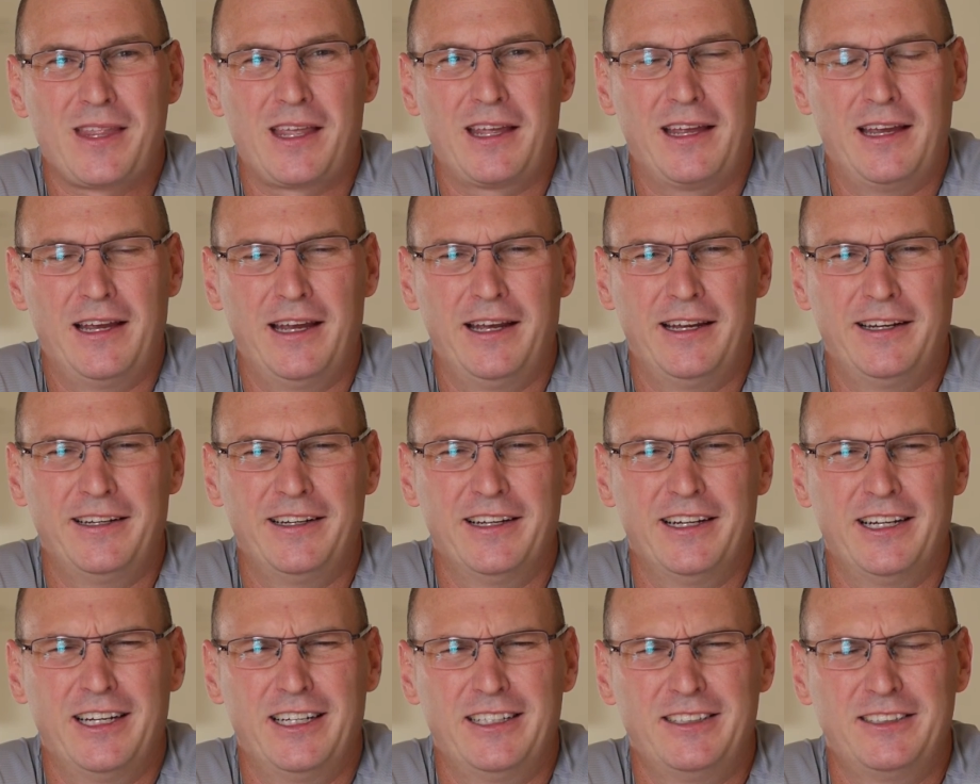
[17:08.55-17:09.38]
and
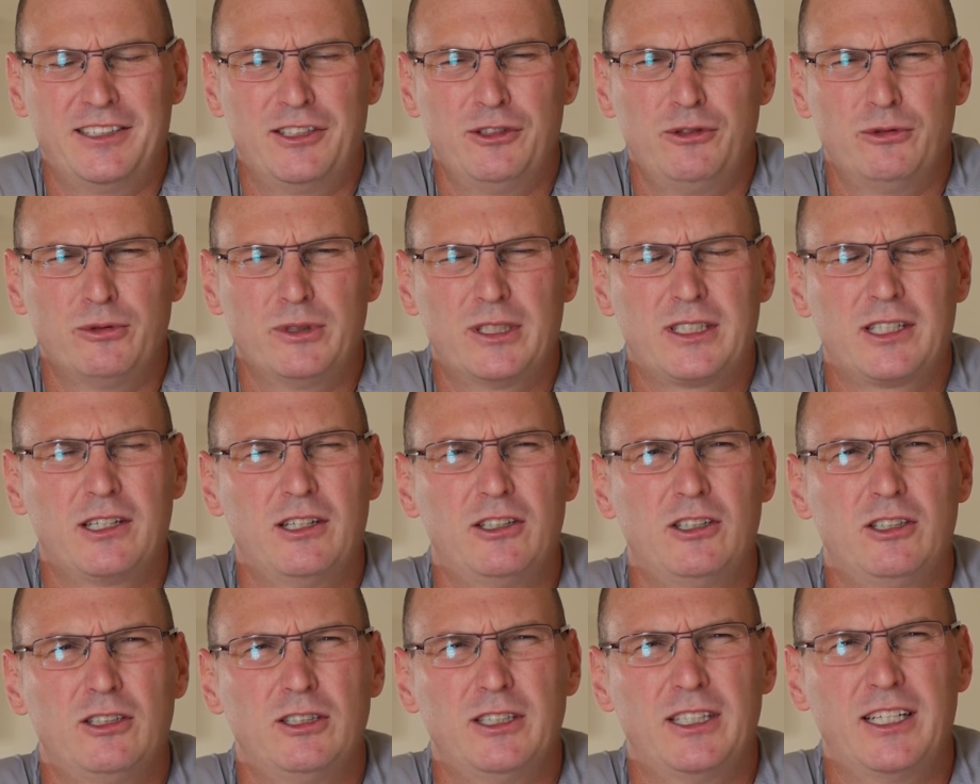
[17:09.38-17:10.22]
I do
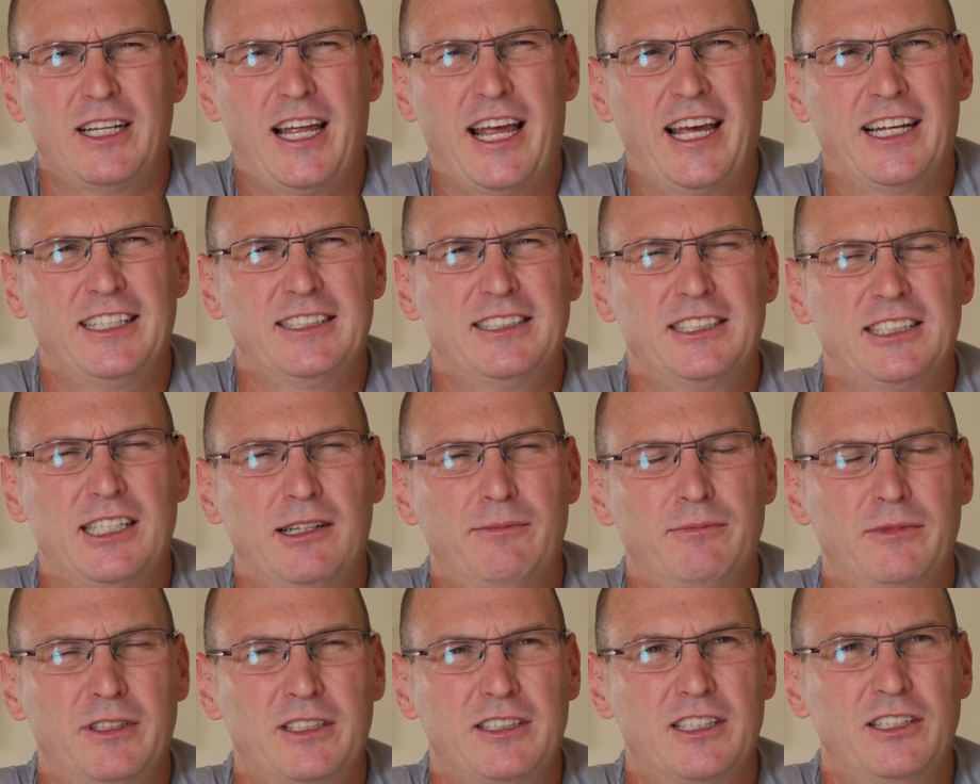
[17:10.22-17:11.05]
recall it had
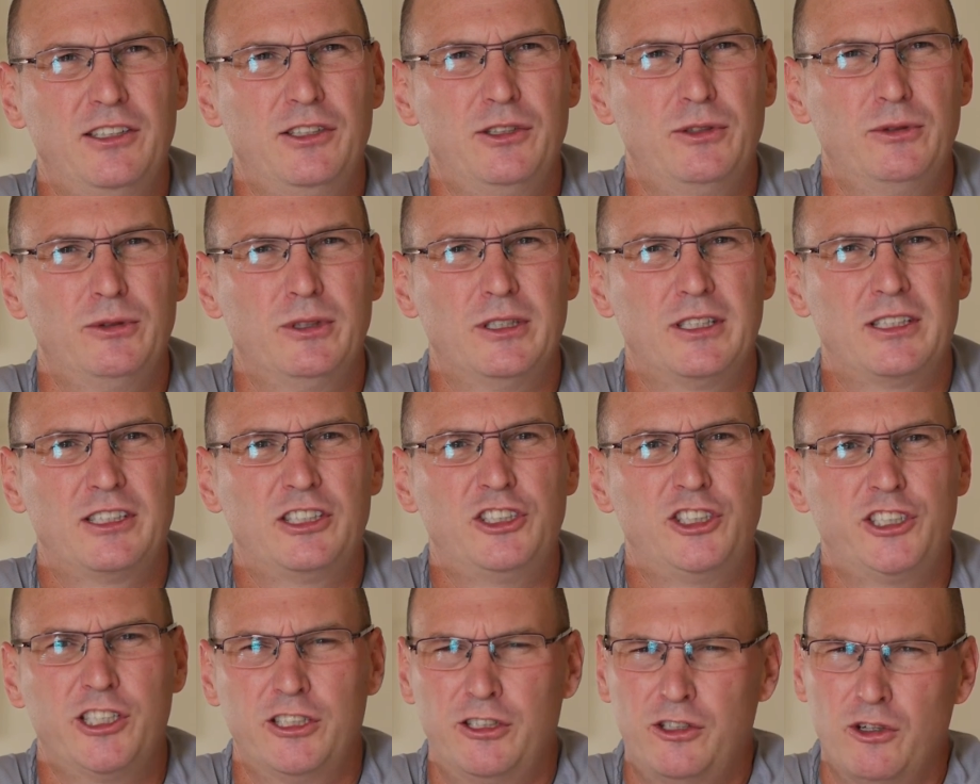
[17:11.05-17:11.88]
something to do with
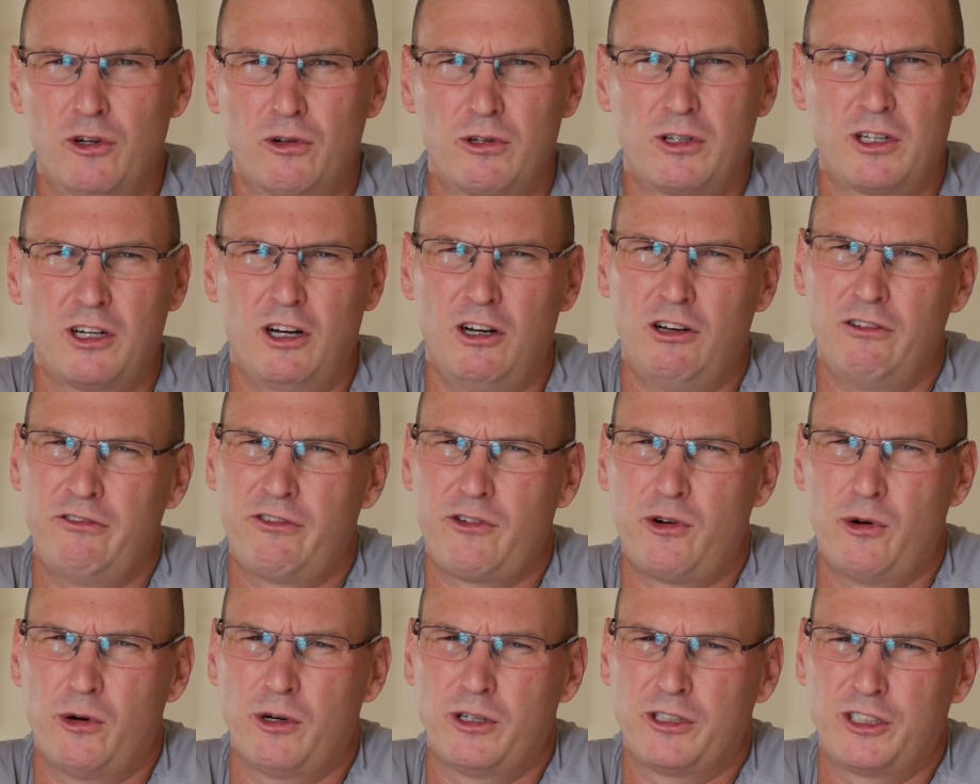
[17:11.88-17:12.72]
Shadow Golf
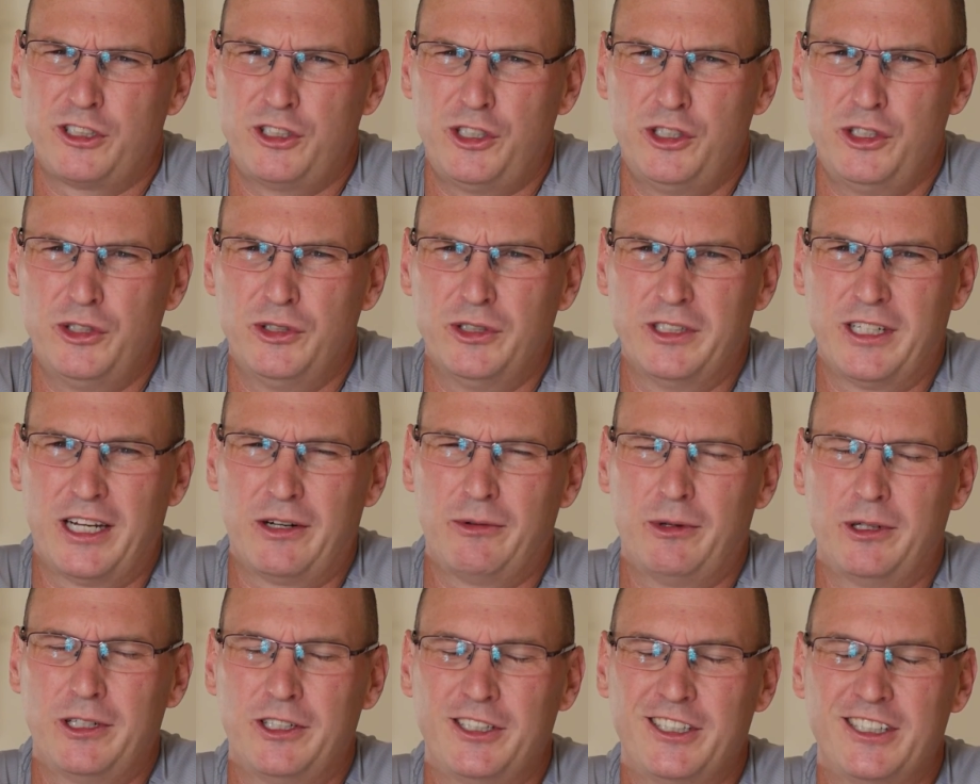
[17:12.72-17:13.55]
Course too, and I
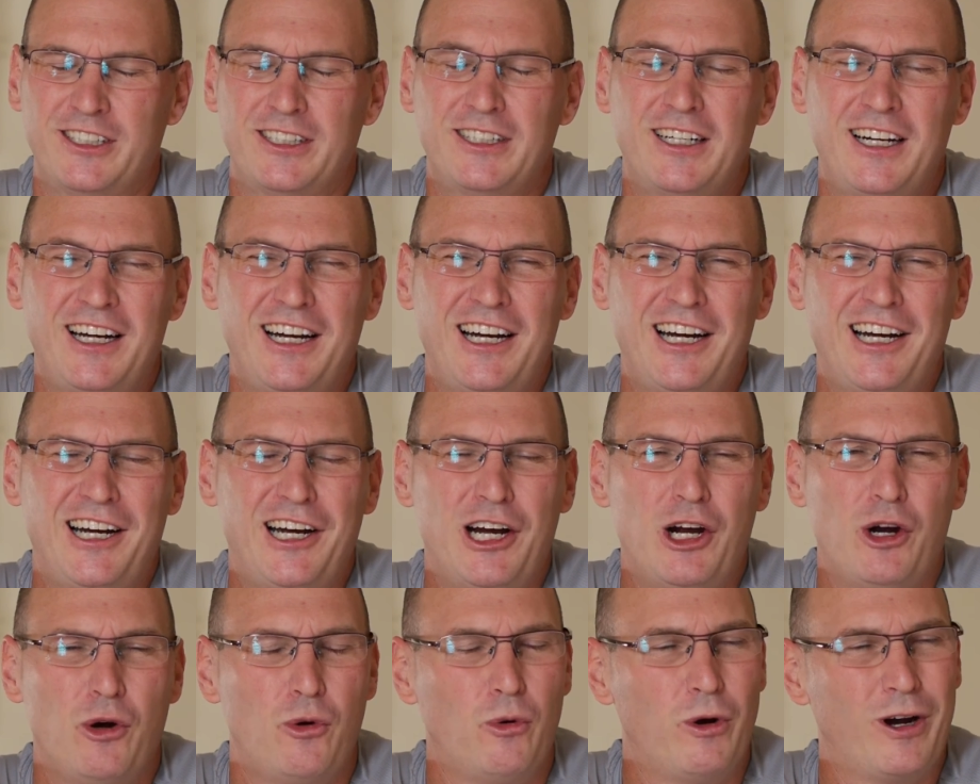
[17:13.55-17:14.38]
wonder
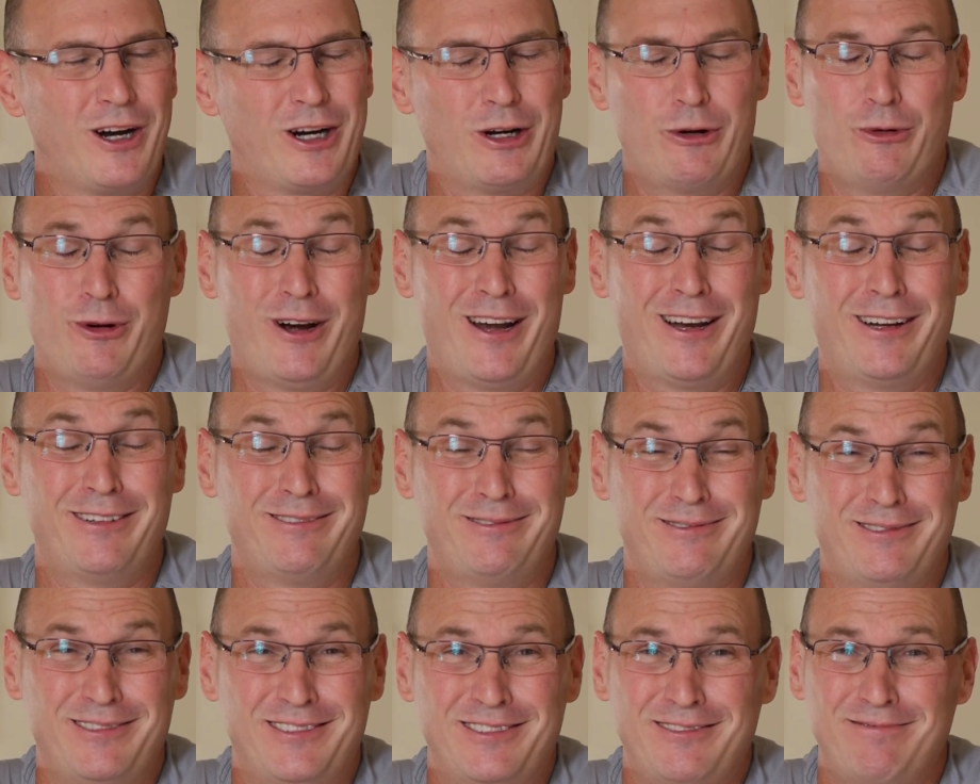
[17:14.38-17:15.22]
where it
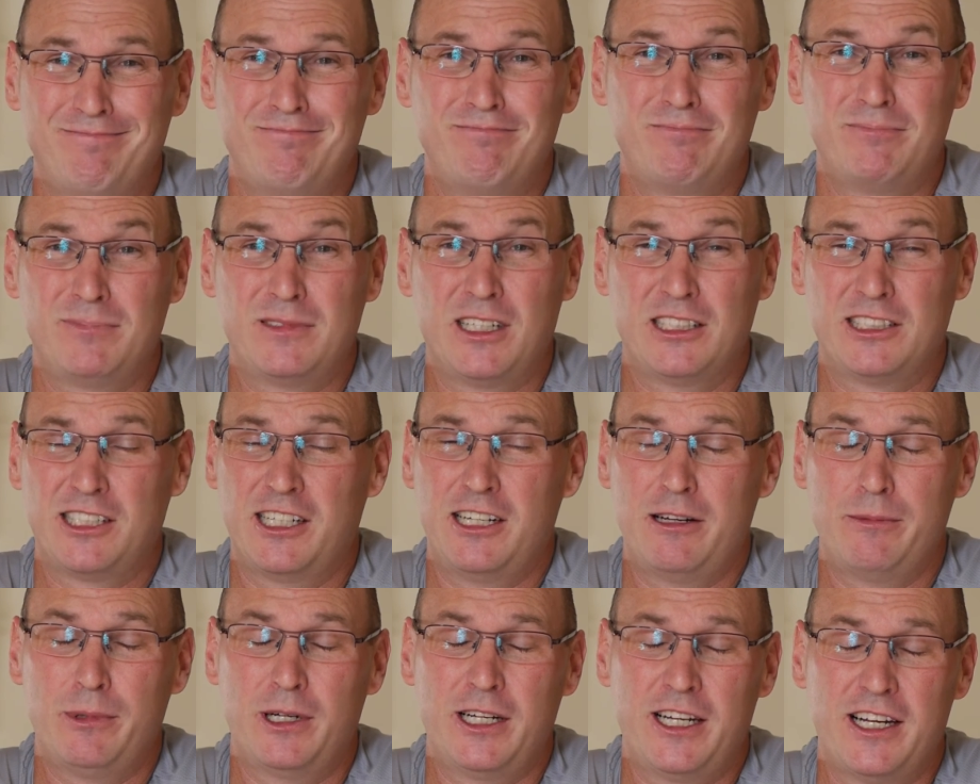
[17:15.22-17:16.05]
went, and does
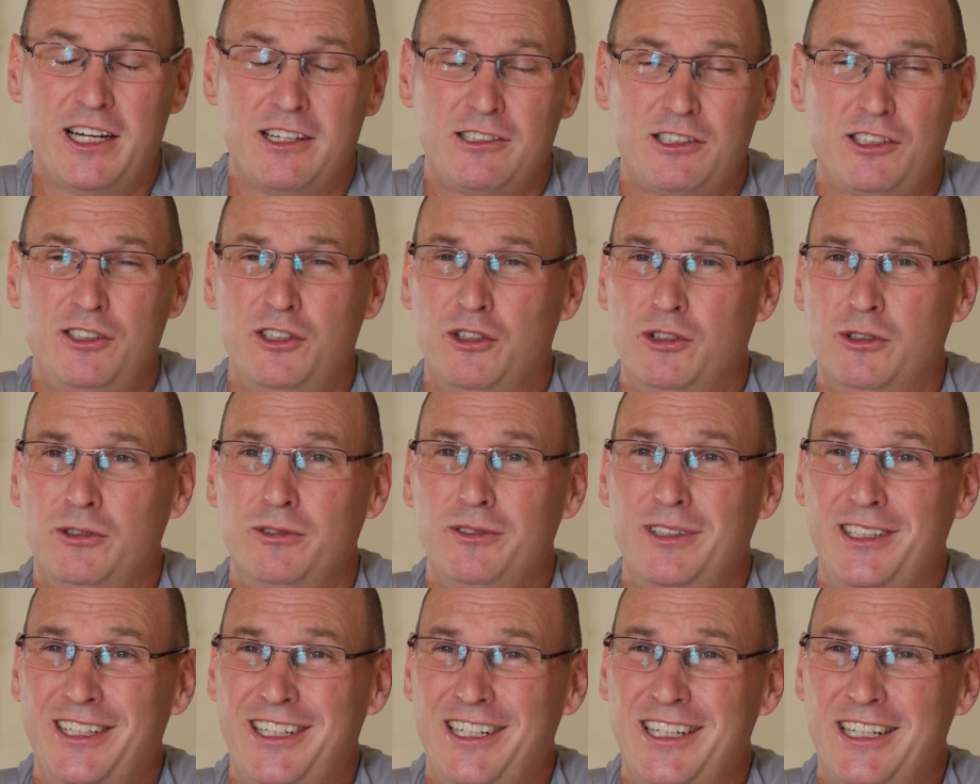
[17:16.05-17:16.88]
anybody else
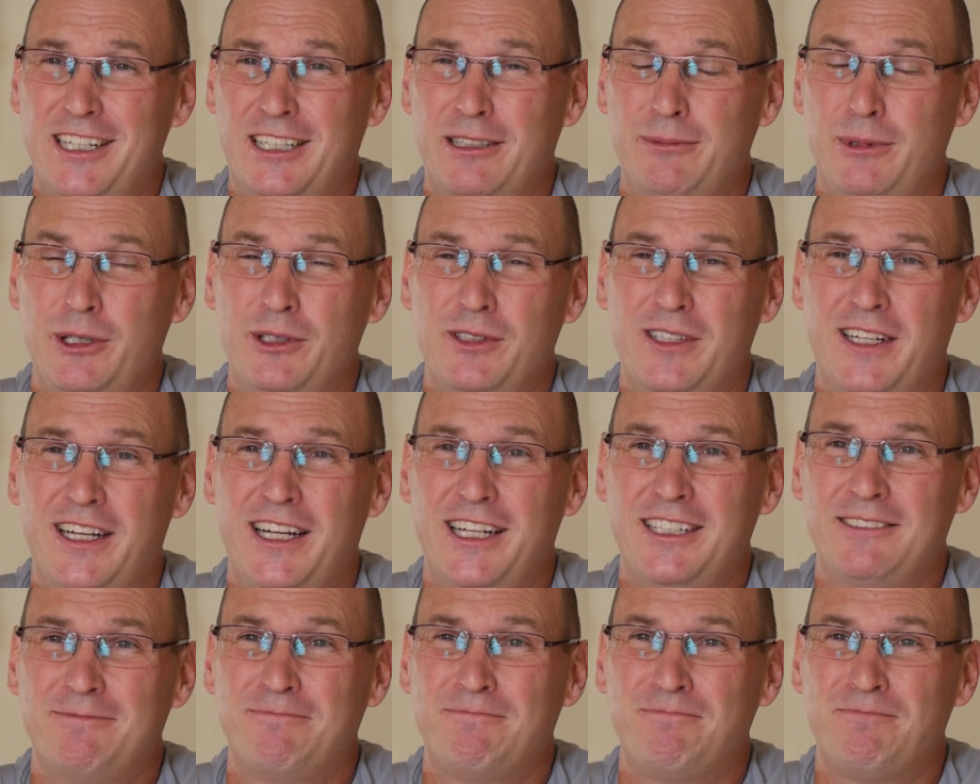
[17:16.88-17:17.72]
know anything about
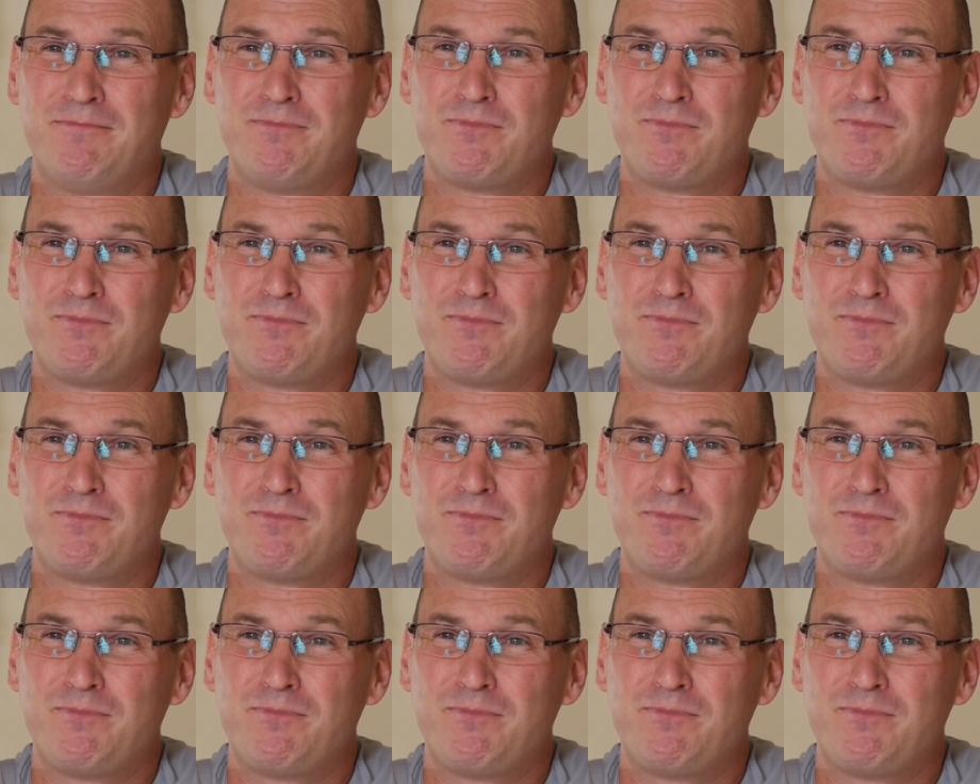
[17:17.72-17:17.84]
that?